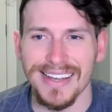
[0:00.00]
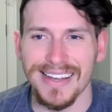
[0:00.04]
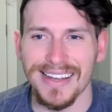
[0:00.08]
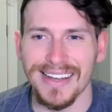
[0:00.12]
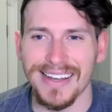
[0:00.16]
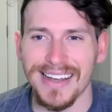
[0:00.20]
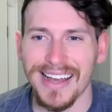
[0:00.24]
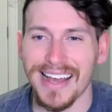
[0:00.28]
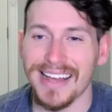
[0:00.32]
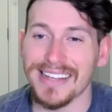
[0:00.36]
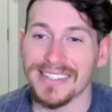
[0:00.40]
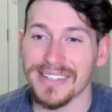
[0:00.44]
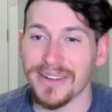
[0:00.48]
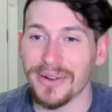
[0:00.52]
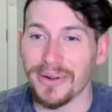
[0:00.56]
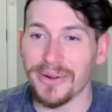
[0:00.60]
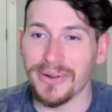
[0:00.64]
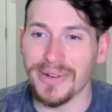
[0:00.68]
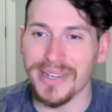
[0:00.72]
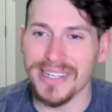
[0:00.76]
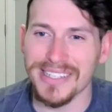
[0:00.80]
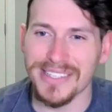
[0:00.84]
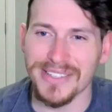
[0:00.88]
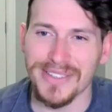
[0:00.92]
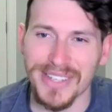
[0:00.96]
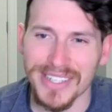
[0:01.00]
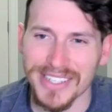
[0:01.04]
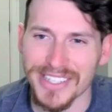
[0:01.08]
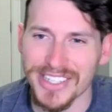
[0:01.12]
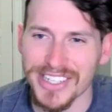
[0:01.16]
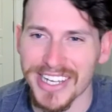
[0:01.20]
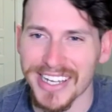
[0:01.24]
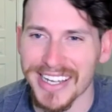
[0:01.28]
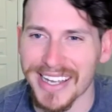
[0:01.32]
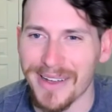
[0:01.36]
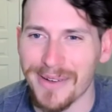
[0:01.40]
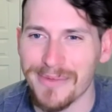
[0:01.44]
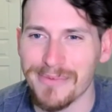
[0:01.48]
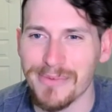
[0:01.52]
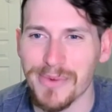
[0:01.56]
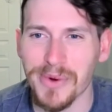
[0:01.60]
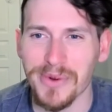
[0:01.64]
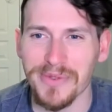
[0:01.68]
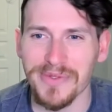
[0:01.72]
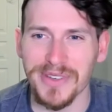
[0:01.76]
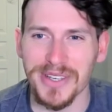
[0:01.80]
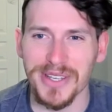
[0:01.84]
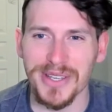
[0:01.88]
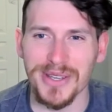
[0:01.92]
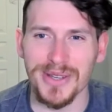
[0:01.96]
uh as always, you can check out
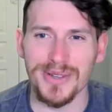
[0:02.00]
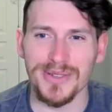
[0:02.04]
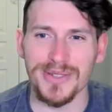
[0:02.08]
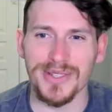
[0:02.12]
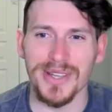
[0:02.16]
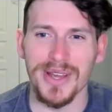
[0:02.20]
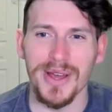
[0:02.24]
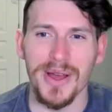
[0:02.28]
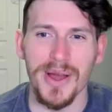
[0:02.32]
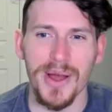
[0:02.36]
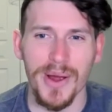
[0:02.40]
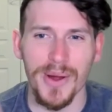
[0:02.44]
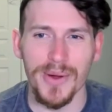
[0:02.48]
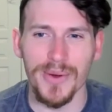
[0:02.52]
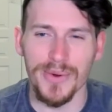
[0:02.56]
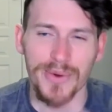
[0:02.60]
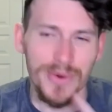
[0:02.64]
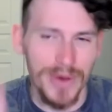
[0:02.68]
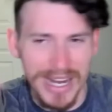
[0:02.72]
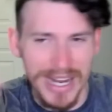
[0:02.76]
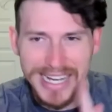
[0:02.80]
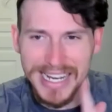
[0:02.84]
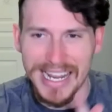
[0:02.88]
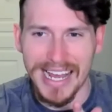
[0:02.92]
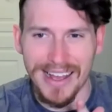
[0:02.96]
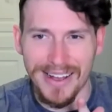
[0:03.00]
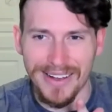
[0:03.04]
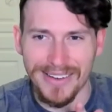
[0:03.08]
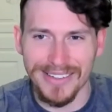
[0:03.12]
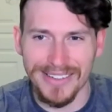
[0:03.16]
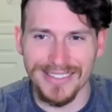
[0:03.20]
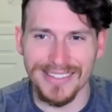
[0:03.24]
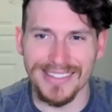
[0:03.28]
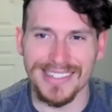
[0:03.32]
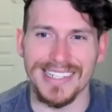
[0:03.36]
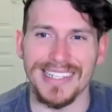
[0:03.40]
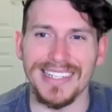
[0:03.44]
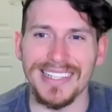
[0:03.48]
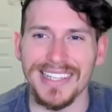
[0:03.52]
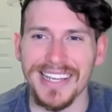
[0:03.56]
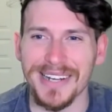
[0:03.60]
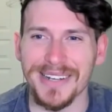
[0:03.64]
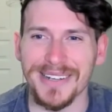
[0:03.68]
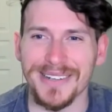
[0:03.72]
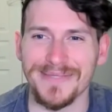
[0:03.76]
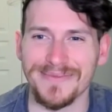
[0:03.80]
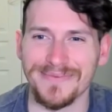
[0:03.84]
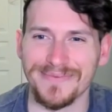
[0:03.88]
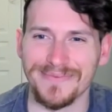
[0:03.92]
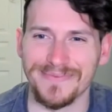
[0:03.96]
more videos right now. See you
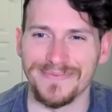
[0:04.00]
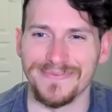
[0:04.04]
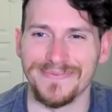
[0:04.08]
later.